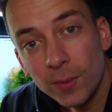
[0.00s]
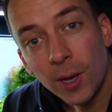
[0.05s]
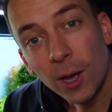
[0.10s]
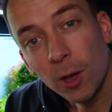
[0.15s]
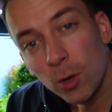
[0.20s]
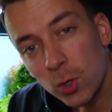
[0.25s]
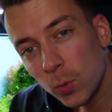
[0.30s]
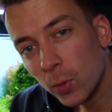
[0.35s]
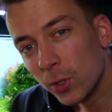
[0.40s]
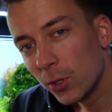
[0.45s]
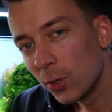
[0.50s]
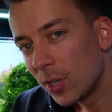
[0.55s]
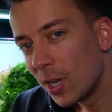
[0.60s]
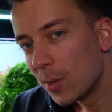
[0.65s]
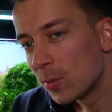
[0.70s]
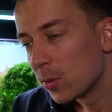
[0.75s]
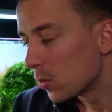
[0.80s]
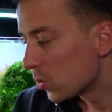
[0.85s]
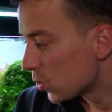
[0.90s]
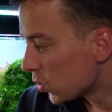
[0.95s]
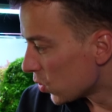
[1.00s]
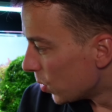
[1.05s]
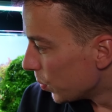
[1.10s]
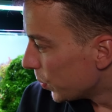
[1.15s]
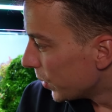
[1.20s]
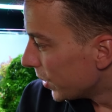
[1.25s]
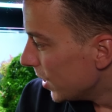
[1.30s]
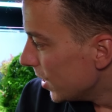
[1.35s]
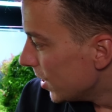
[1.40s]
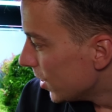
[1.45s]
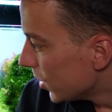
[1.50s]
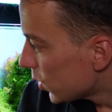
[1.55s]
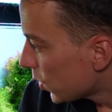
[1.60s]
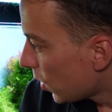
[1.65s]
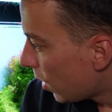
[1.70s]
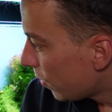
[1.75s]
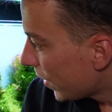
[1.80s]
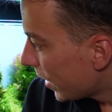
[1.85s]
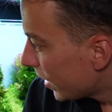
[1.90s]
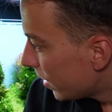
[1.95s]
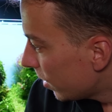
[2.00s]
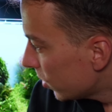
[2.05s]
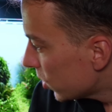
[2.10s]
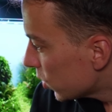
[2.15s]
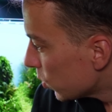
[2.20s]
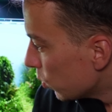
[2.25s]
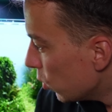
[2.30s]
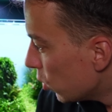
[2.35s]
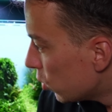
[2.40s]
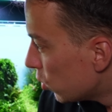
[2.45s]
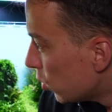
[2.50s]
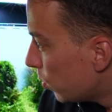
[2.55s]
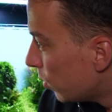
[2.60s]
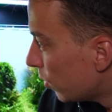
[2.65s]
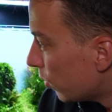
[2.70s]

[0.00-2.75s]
I also wanted to keep some shrimp in here, so I've added a small group